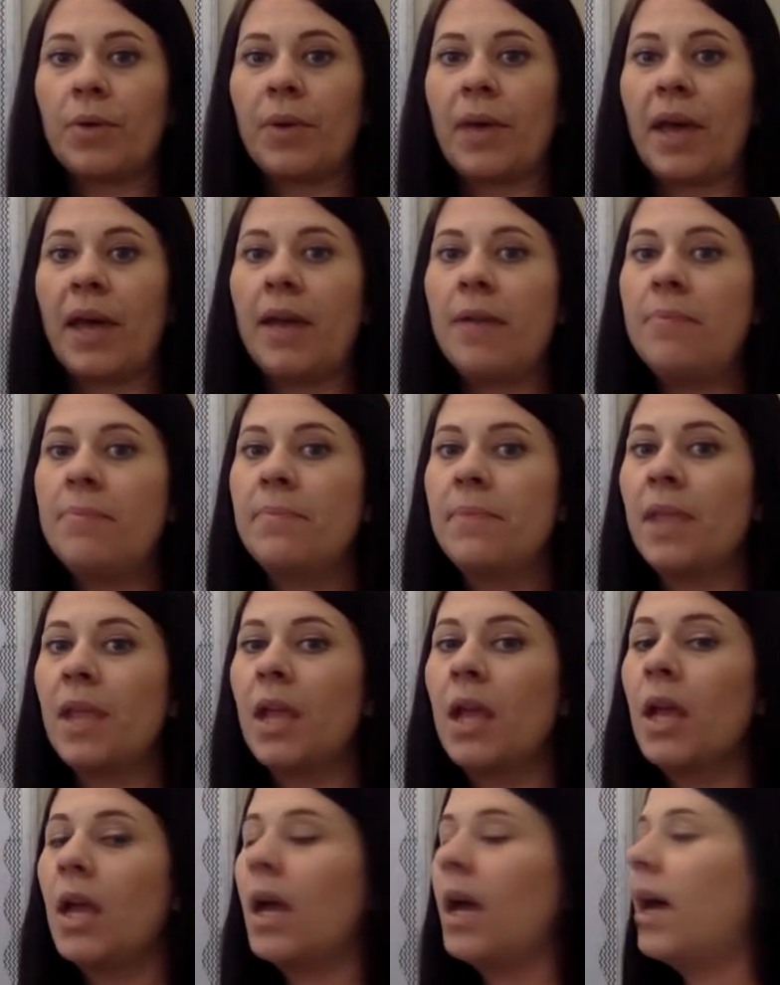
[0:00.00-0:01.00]
Okay?
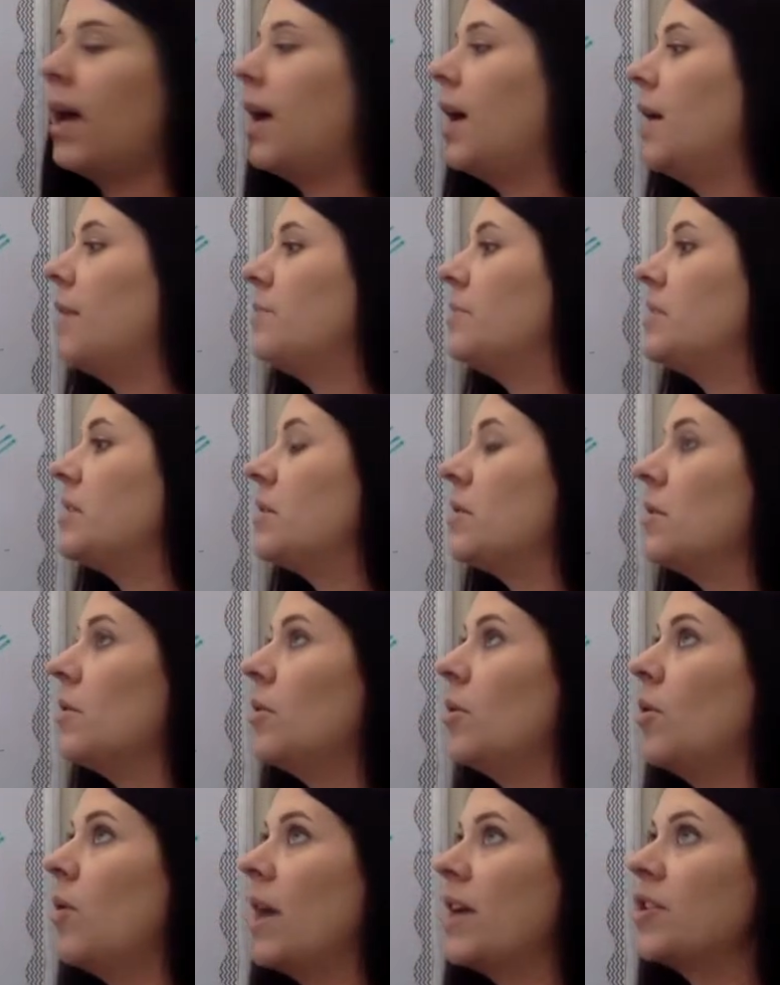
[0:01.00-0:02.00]
So
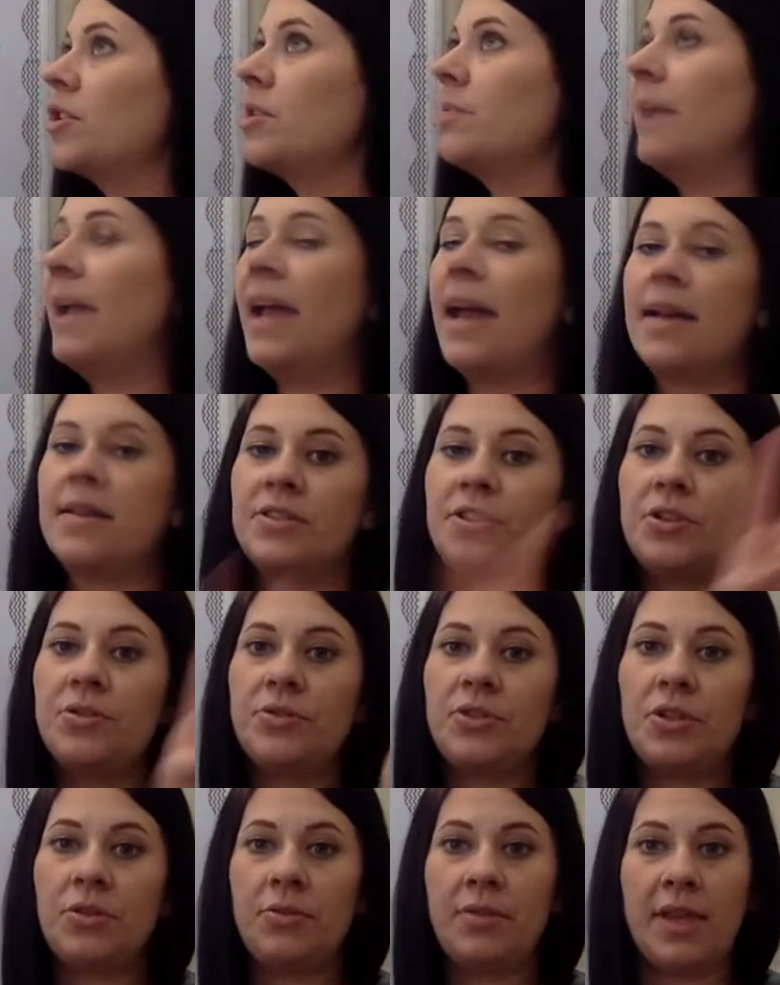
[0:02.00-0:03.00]
the question might ask you
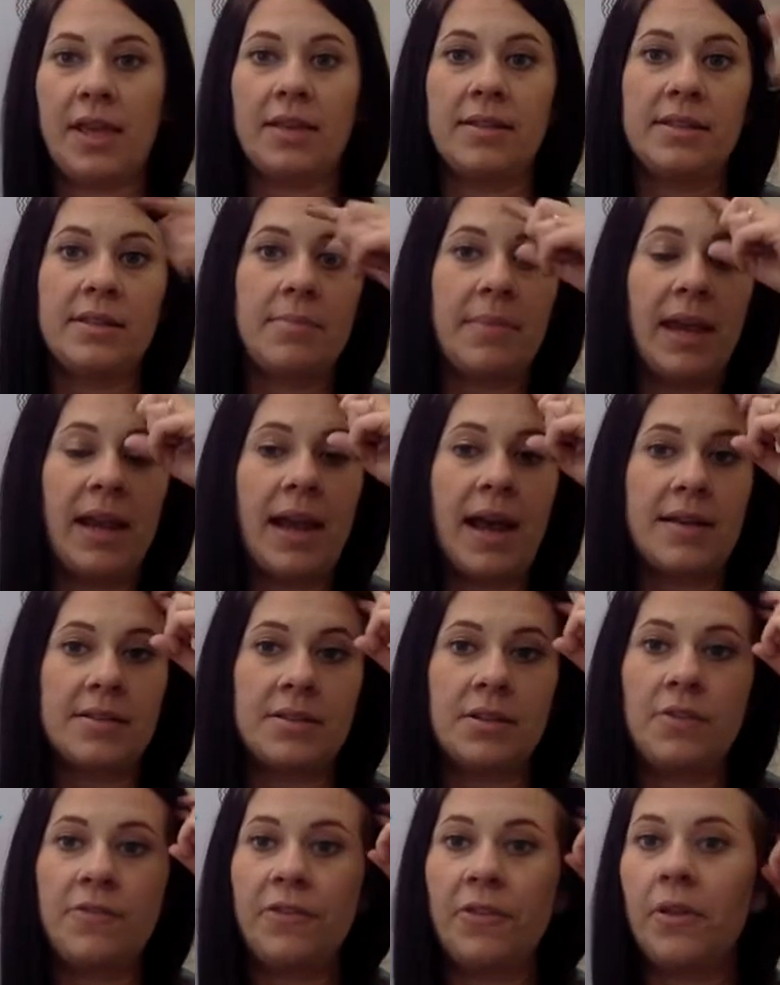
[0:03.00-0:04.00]
two things. It might
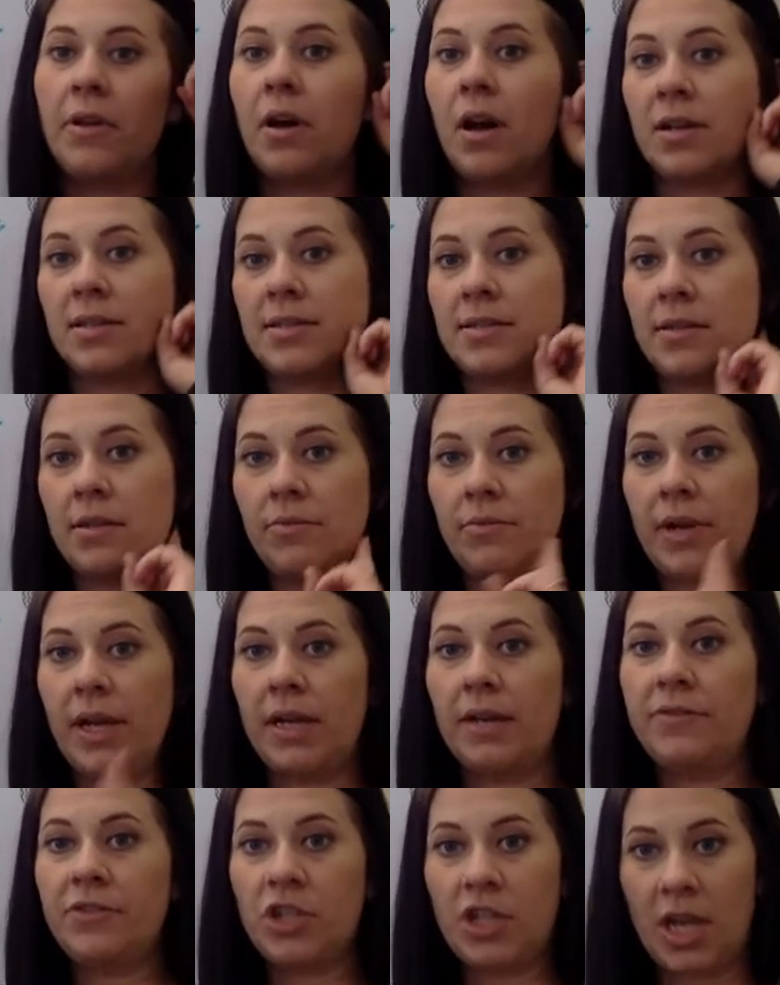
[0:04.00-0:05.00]
ask you for the constant
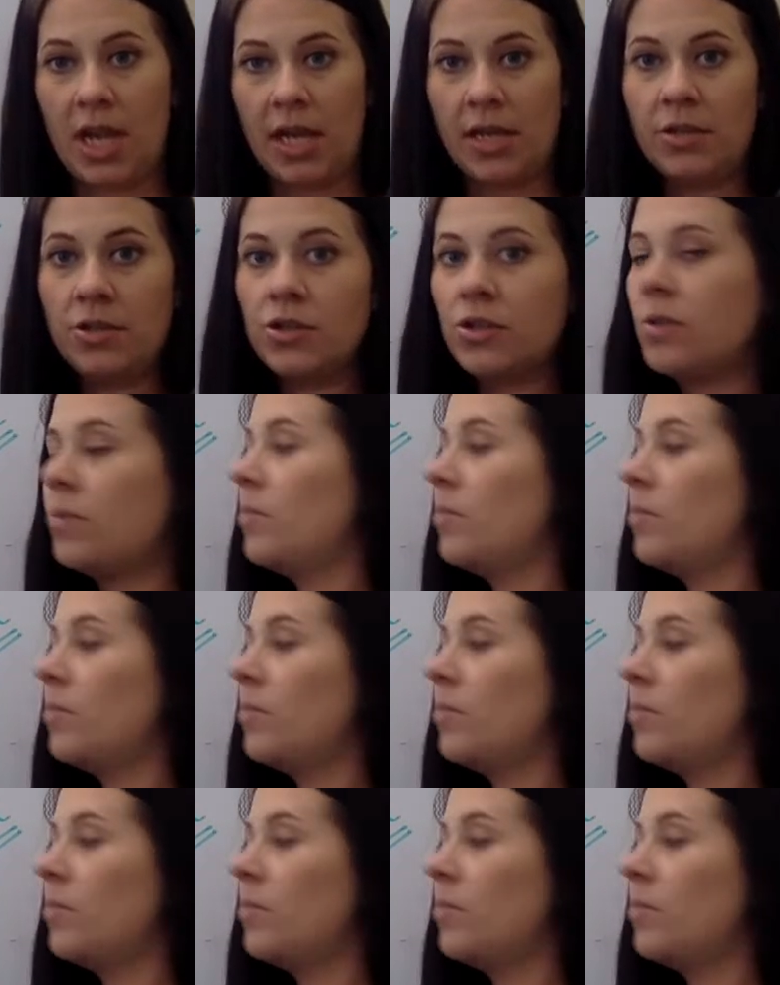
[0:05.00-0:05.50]
rate of change,